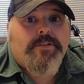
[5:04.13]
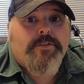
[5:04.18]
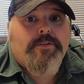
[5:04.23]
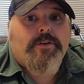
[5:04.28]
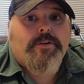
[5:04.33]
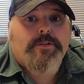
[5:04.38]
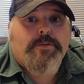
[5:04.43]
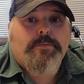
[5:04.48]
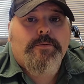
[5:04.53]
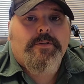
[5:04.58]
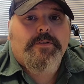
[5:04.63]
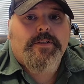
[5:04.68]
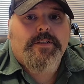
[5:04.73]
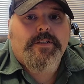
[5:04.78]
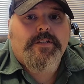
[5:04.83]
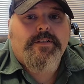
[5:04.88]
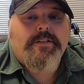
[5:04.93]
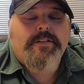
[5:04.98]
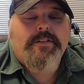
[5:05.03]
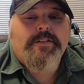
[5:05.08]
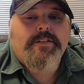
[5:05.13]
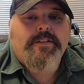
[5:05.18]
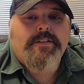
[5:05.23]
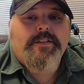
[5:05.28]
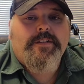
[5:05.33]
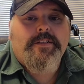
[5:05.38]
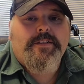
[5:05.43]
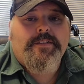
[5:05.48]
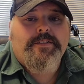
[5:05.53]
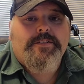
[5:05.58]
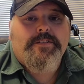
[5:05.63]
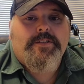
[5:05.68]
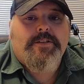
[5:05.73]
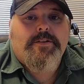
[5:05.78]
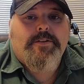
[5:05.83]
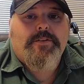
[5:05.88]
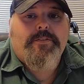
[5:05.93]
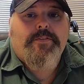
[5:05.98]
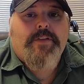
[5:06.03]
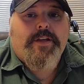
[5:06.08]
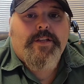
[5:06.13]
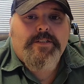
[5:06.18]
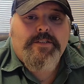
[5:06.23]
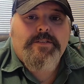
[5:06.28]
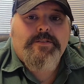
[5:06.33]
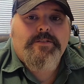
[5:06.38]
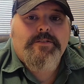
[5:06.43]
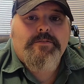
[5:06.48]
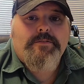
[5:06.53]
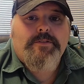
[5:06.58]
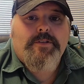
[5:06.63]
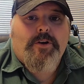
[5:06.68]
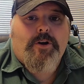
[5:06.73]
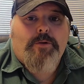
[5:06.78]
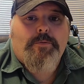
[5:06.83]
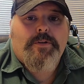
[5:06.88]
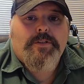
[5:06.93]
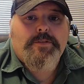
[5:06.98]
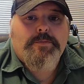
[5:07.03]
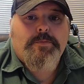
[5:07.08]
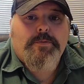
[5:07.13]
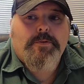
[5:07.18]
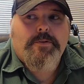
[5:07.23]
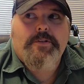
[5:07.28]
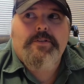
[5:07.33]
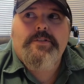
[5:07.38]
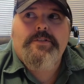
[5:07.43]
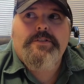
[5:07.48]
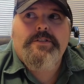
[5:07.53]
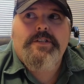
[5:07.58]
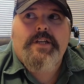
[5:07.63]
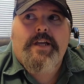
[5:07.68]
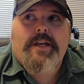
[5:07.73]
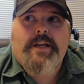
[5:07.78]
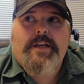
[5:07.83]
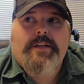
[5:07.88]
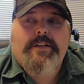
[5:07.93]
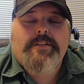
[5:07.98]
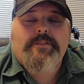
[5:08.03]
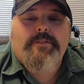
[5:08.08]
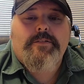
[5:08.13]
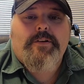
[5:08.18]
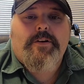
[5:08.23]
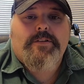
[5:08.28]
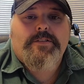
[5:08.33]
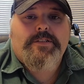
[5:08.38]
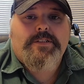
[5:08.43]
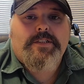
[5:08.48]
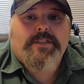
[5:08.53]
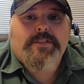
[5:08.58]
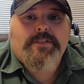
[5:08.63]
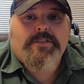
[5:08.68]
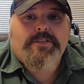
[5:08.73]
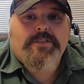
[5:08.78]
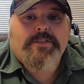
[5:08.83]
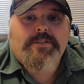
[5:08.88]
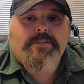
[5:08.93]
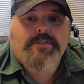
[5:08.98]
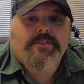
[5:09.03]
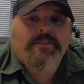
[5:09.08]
to you ultimately. So thanks to all my supporters, and I'll see you soon.